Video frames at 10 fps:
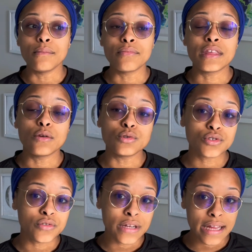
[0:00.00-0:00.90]
It was
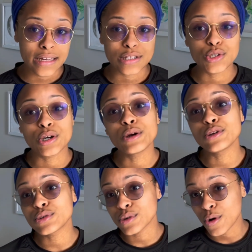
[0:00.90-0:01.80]
created to
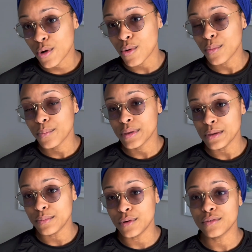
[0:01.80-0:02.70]
control
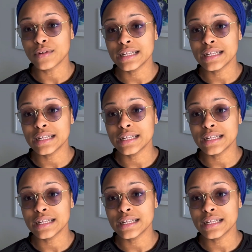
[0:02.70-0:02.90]
people, right?